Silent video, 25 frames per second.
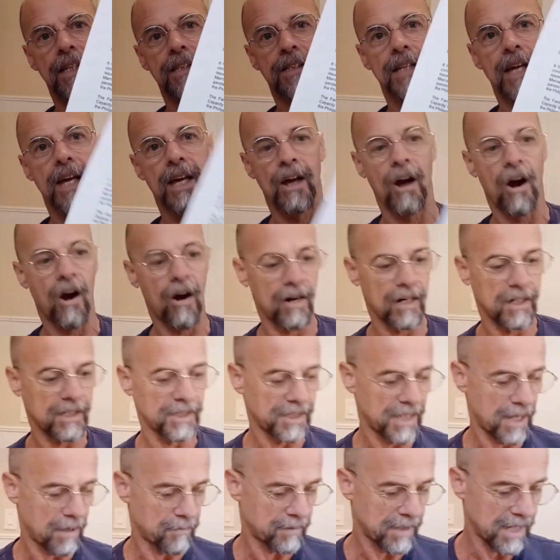that they are
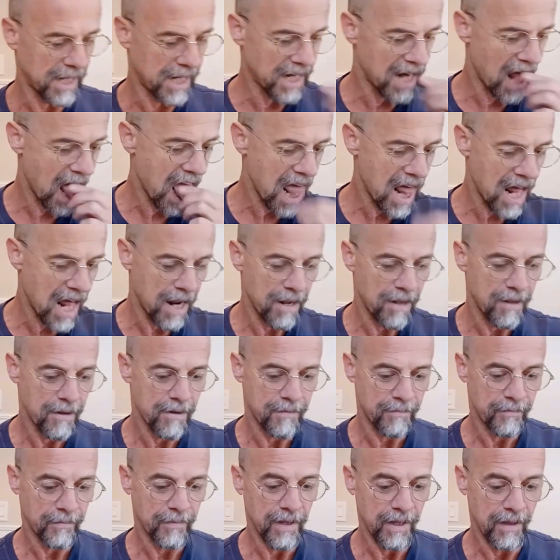accepting
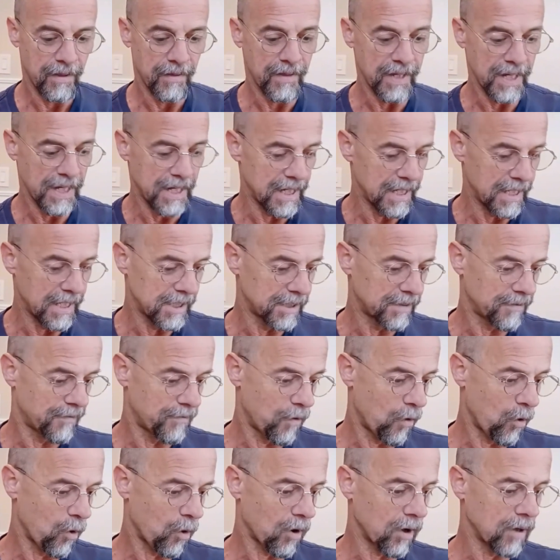these
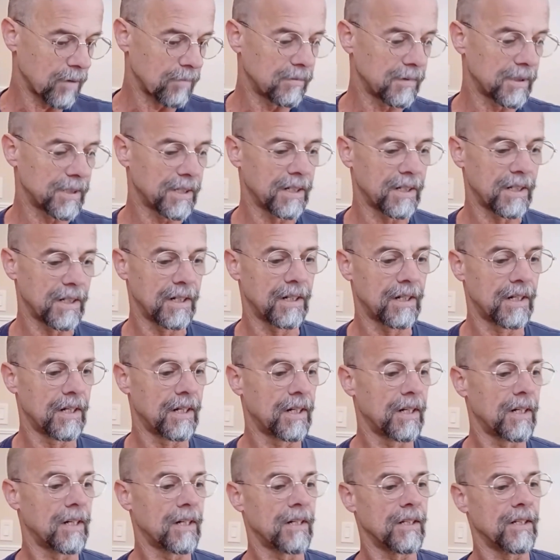forms.
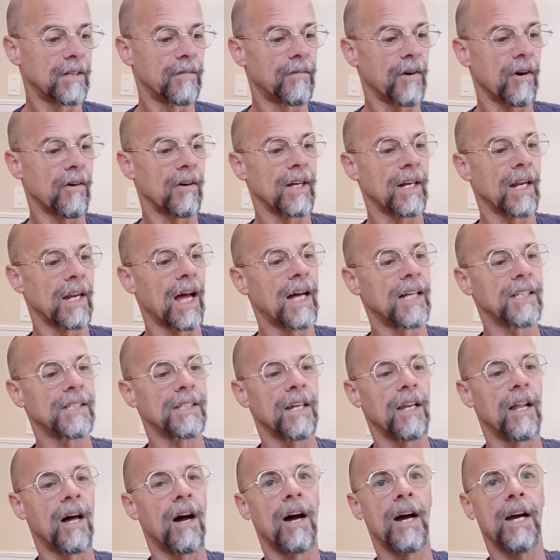The very
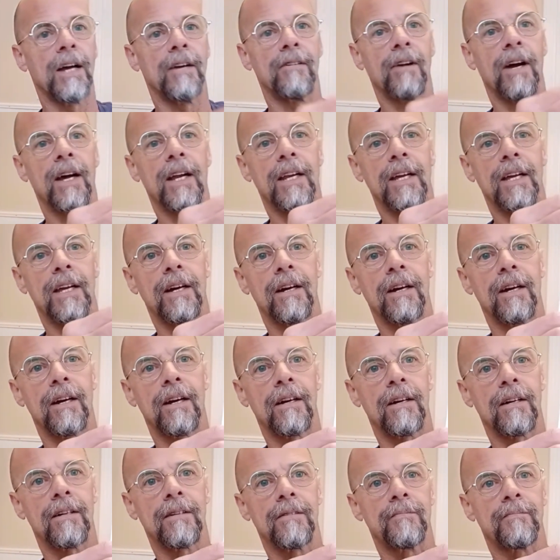last line right
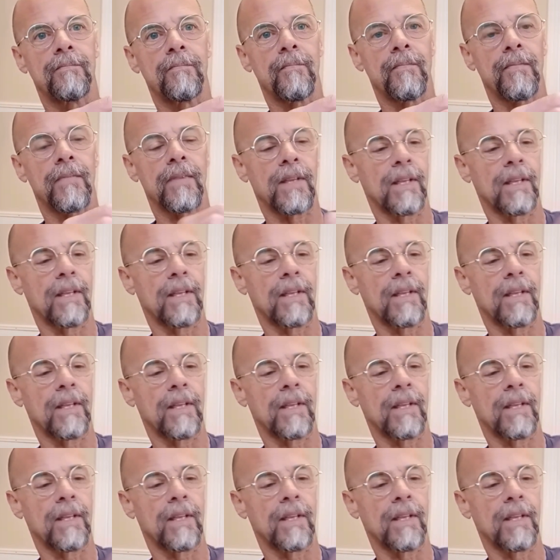here